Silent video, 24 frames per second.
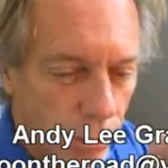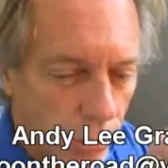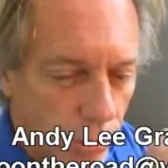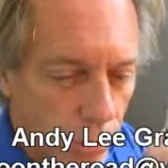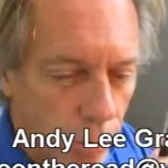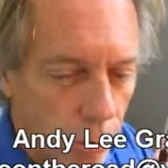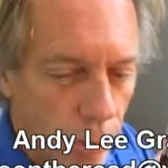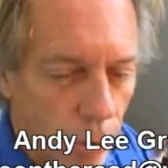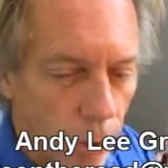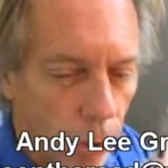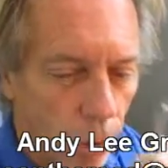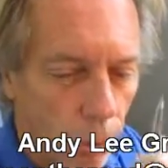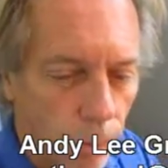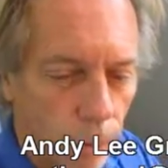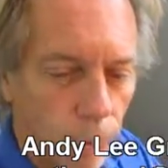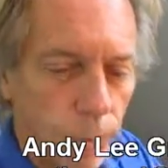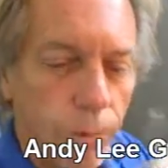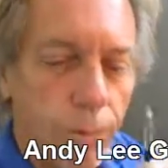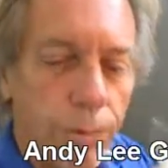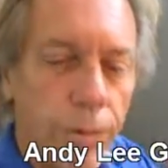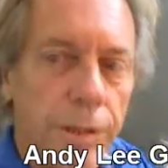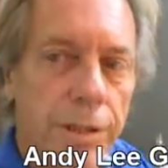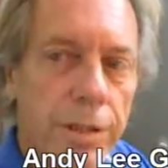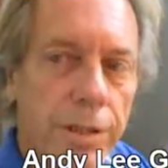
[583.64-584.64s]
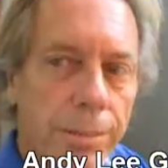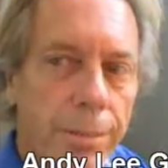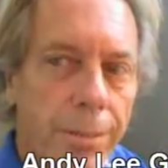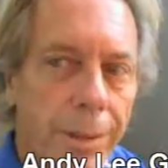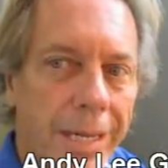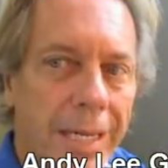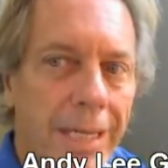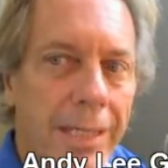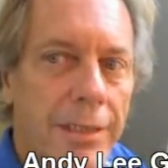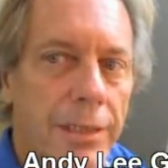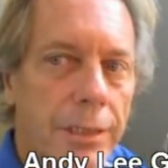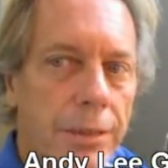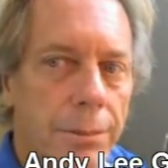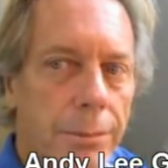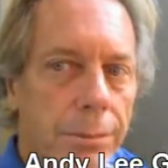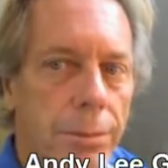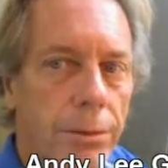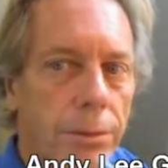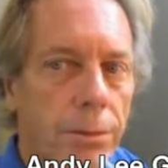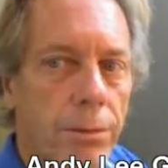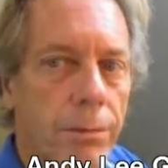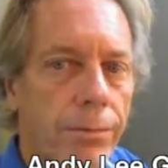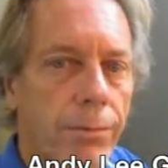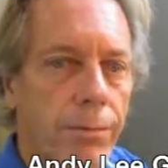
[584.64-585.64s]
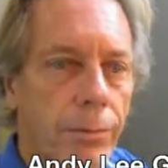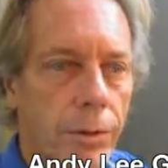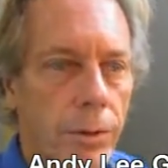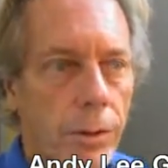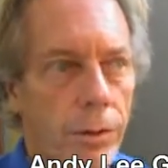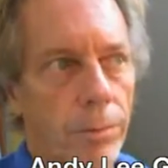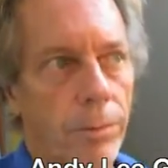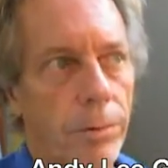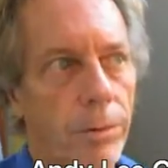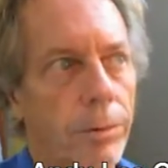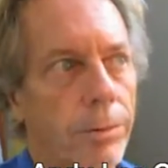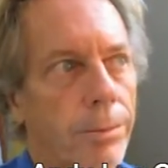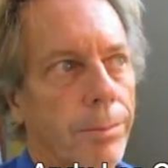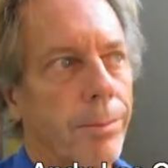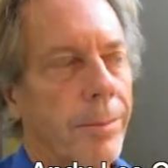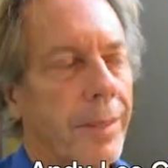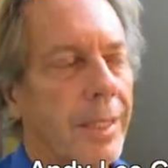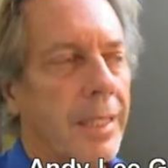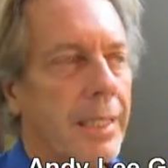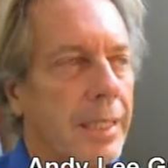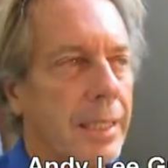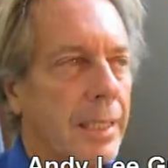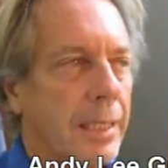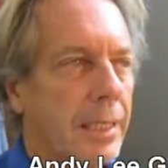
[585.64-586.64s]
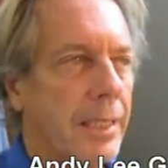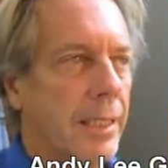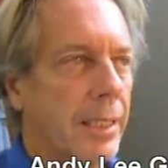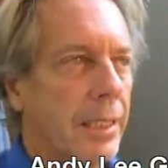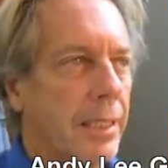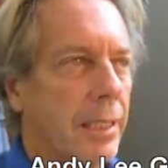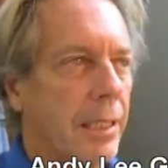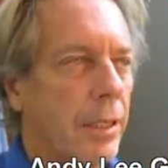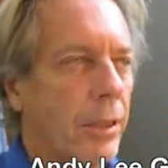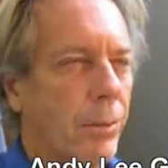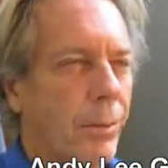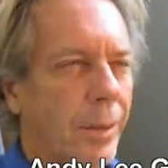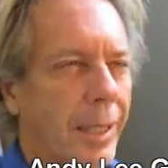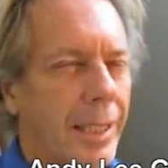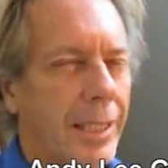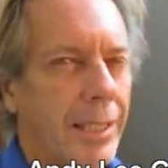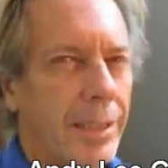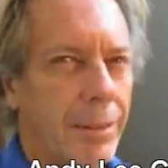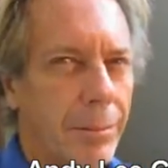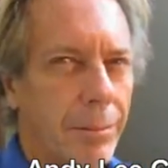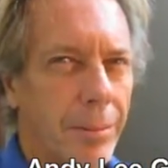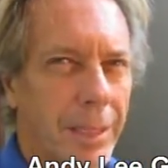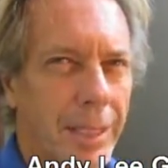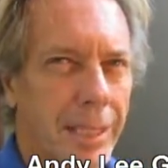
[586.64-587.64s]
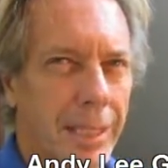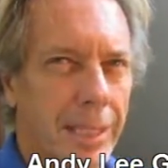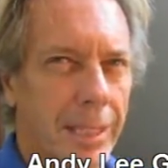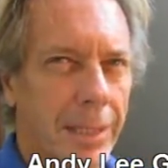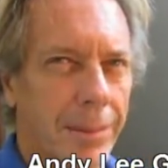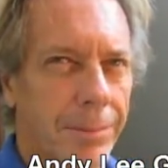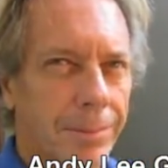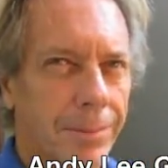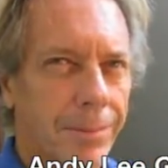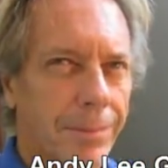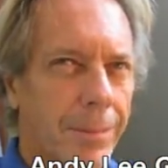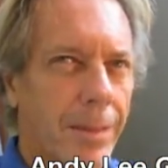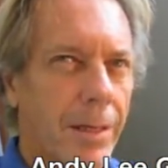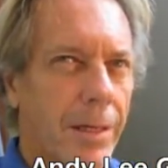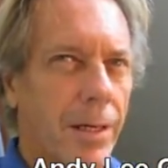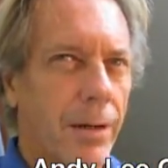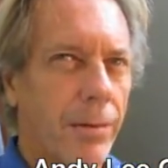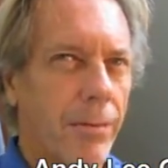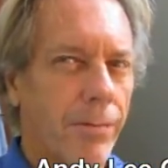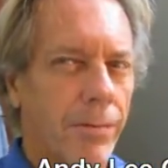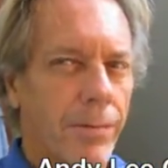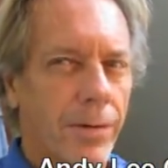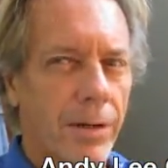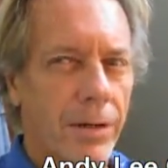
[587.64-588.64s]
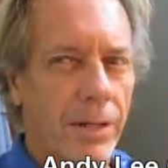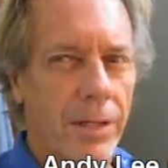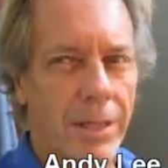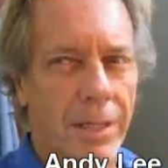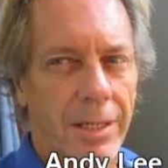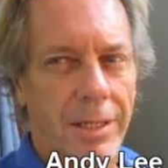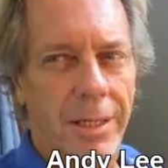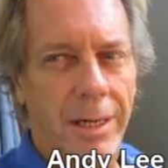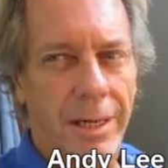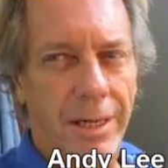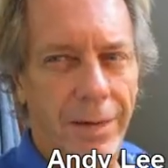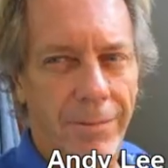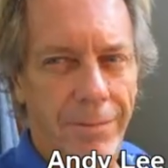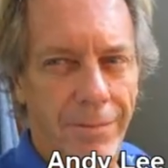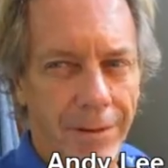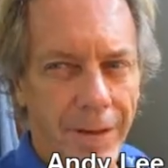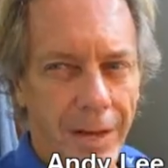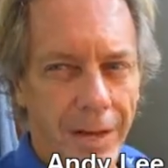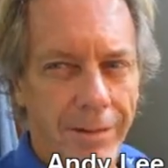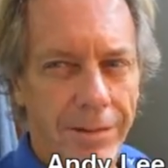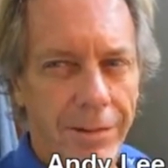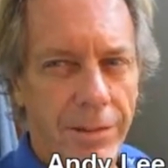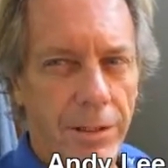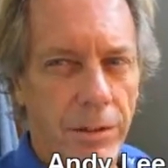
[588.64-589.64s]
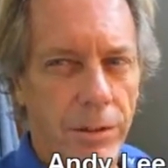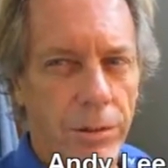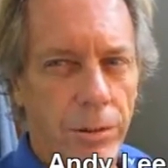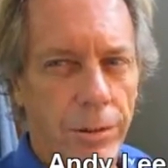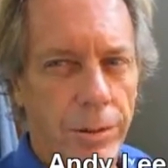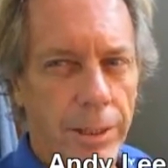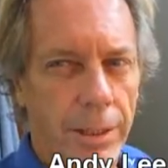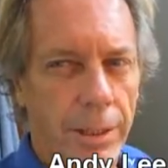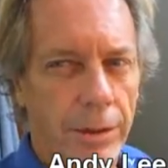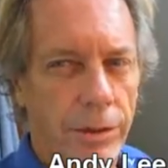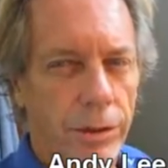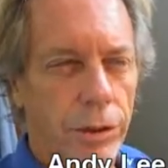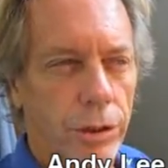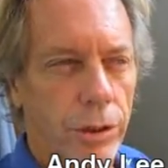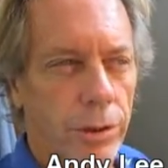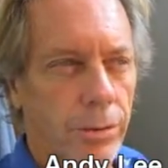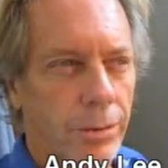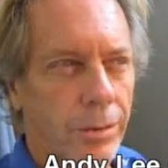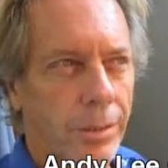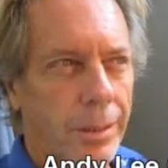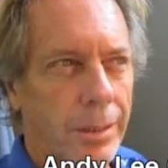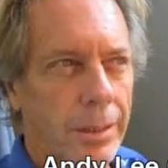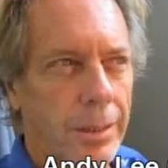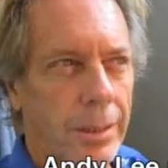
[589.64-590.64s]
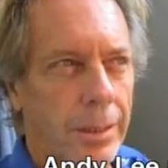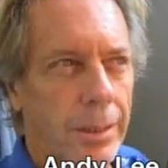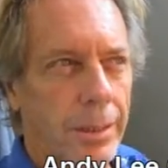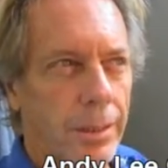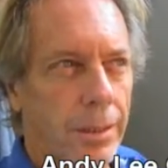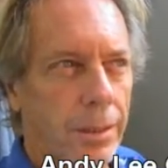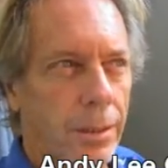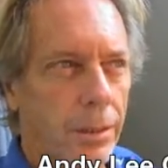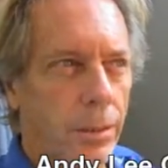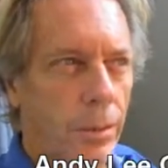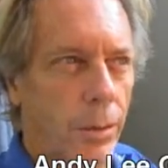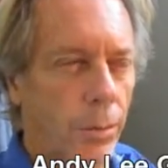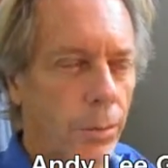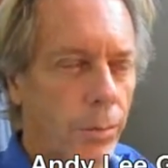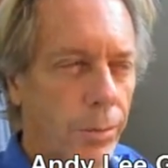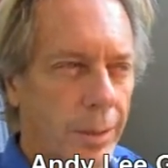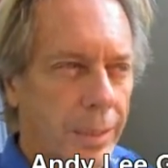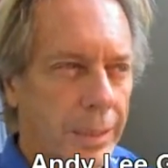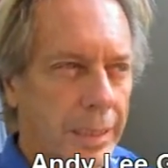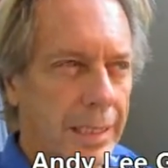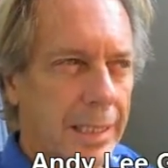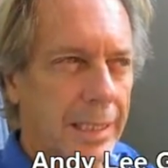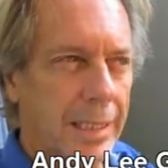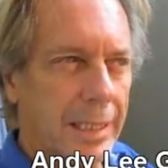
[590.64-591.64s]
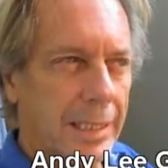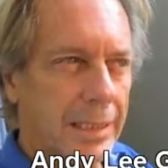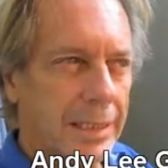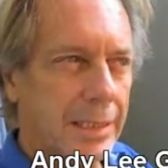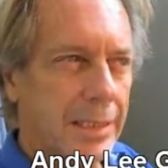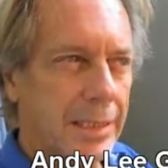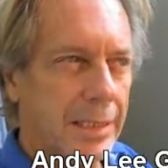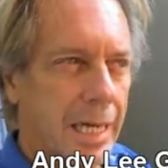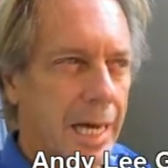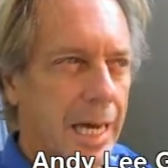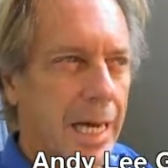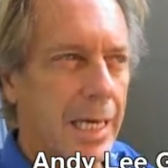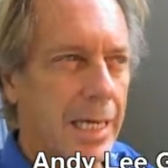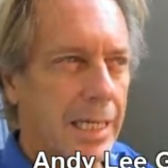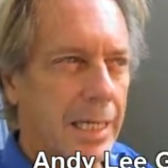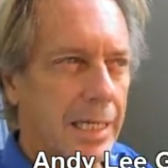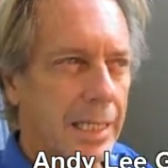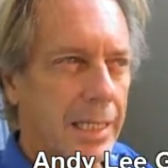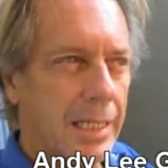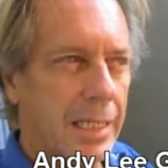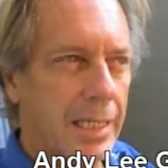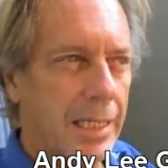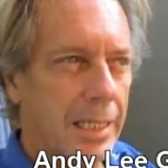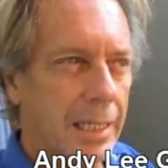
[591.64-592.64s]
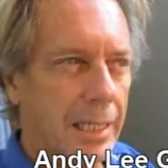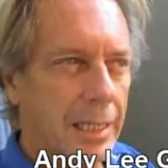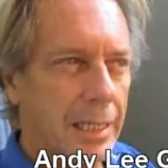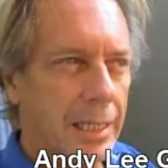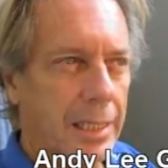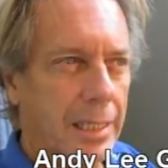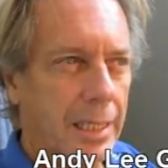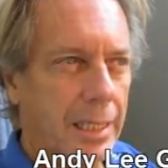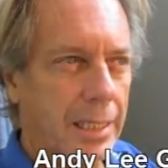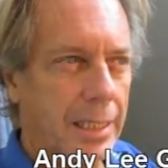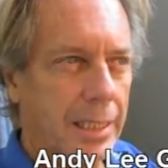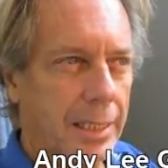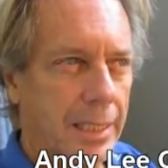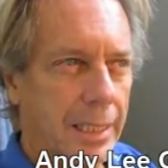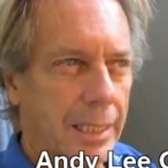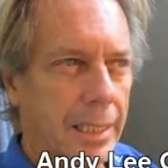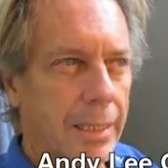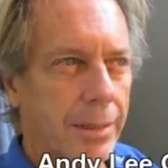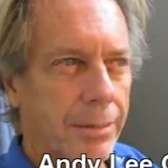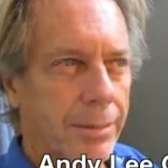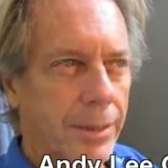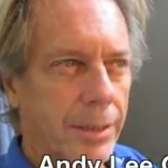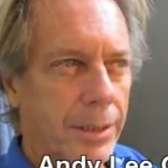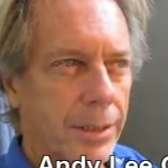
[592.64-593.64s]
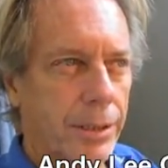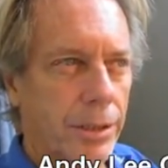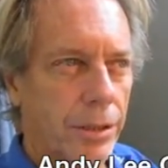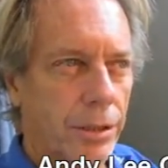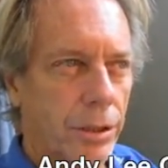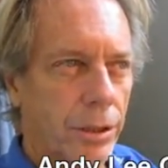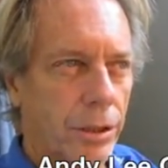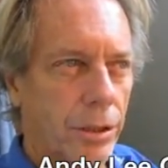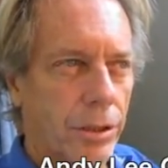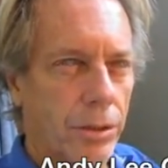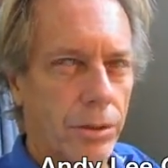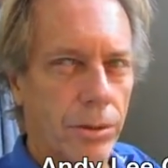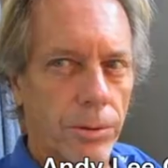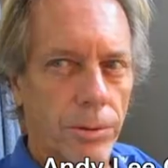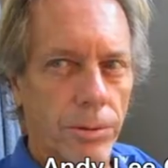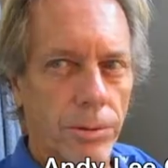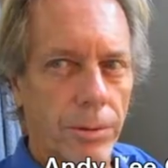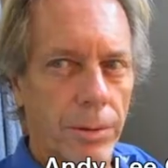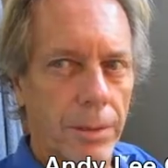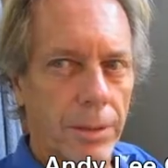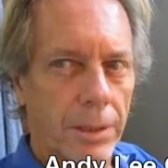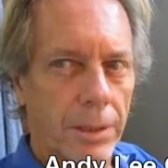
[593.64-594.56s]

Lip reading: to hold responsible for your room. In a way, to me, a 5-star hotel should really assign a cleaning person to you,